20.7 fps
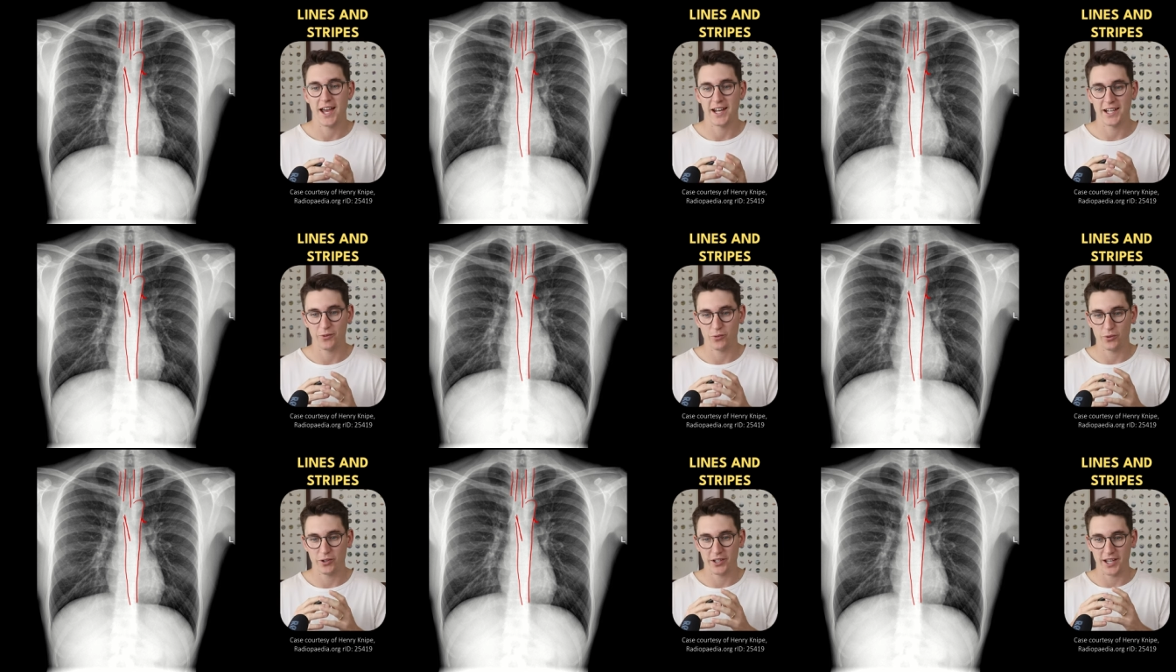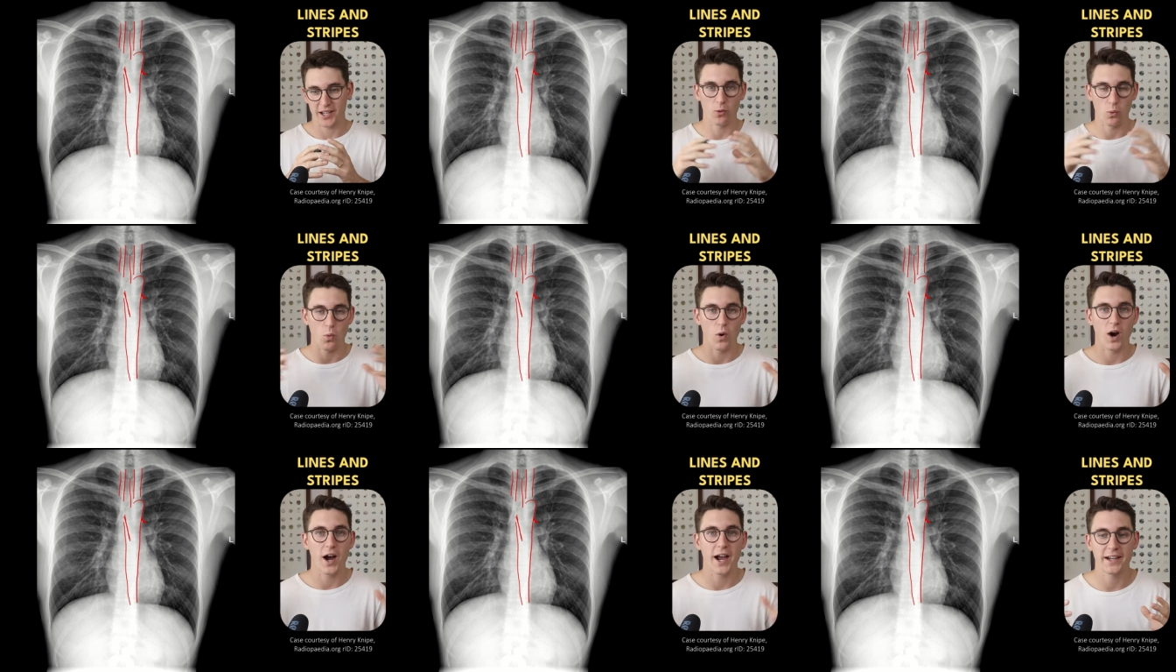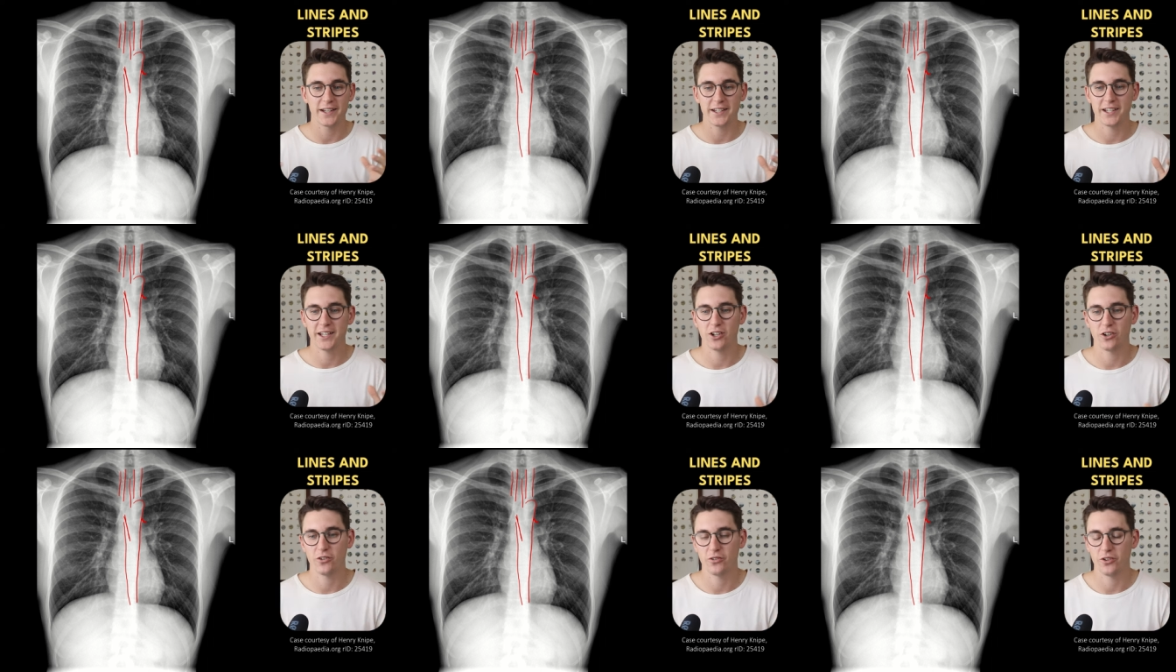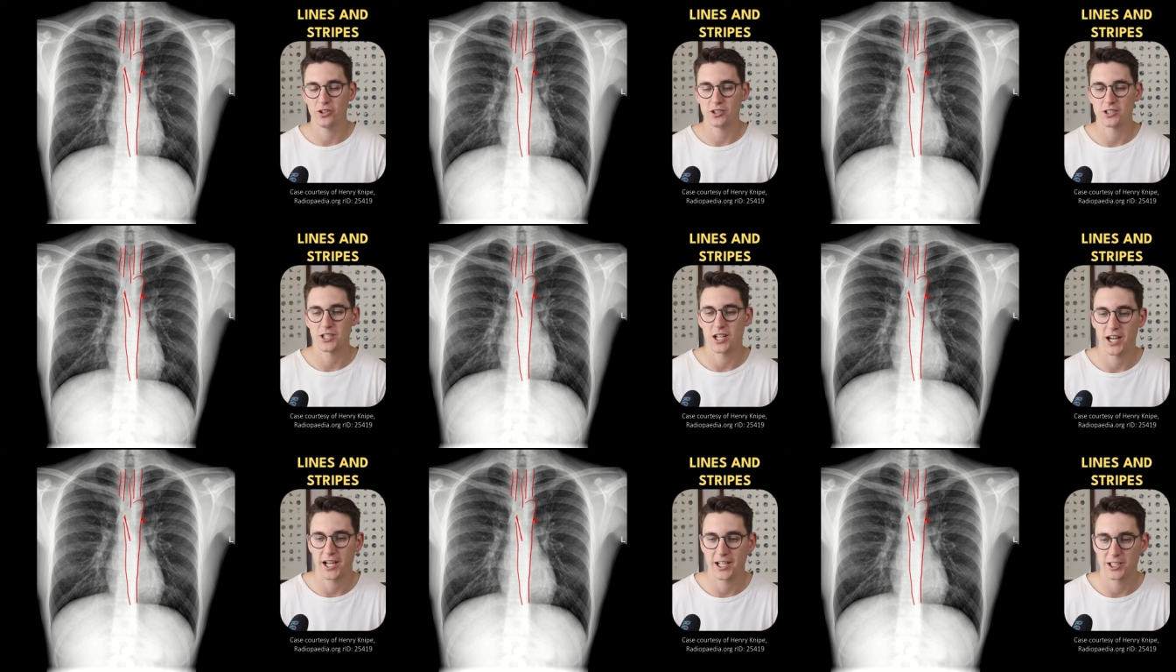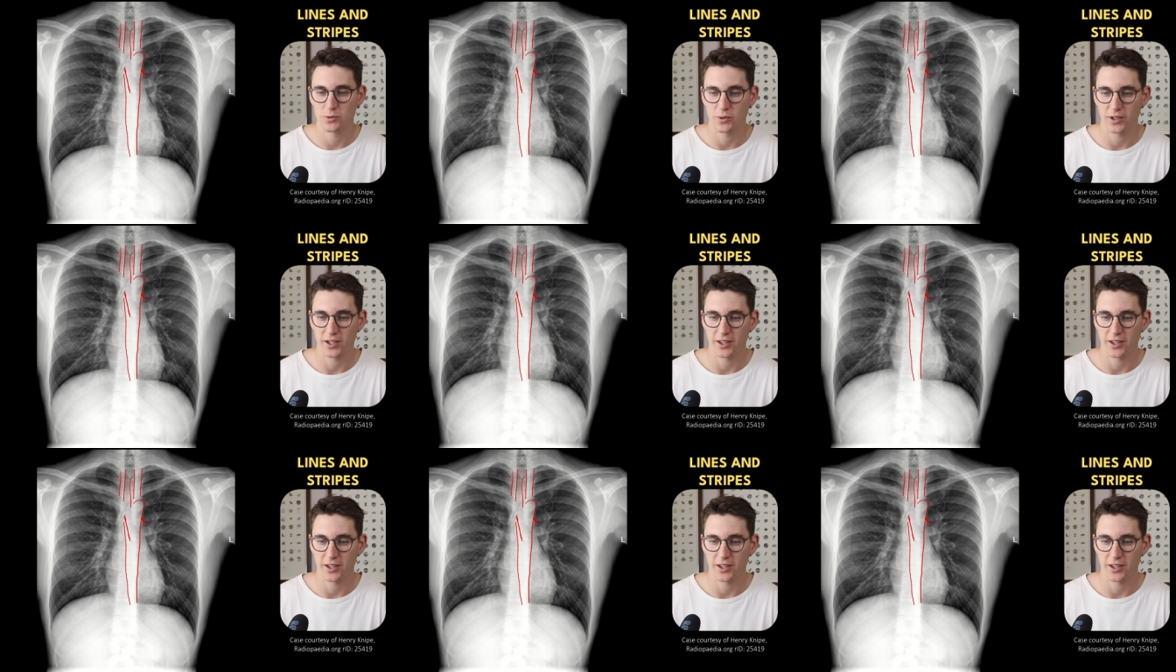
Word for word: And if we get widening of those lines,